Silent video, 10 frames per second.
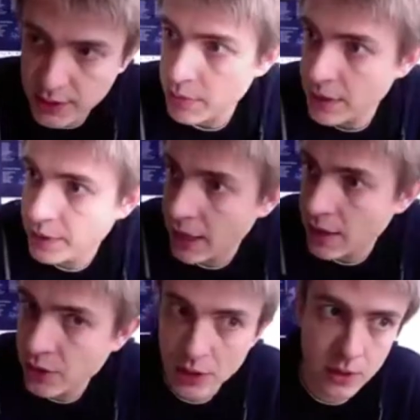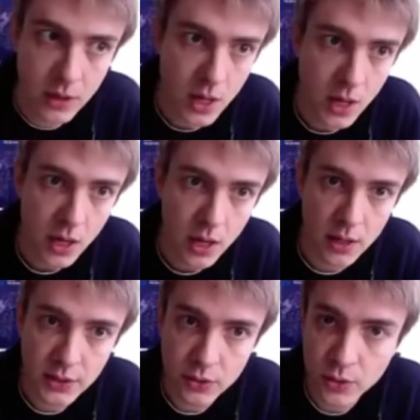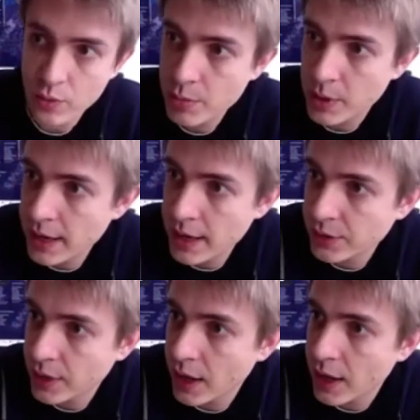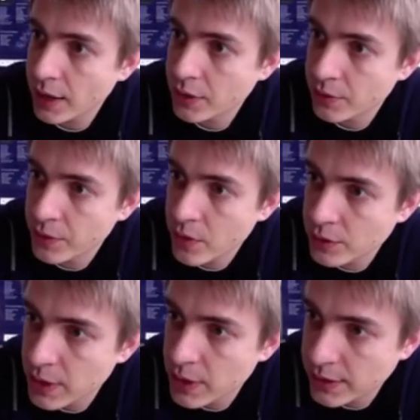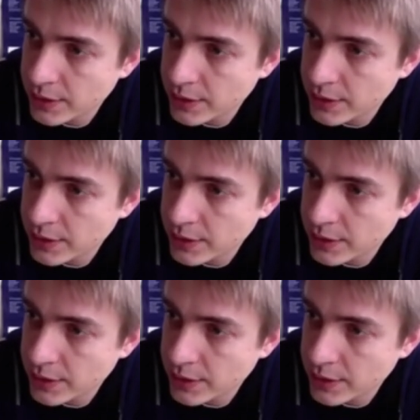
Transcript: simplification, is to replace at the first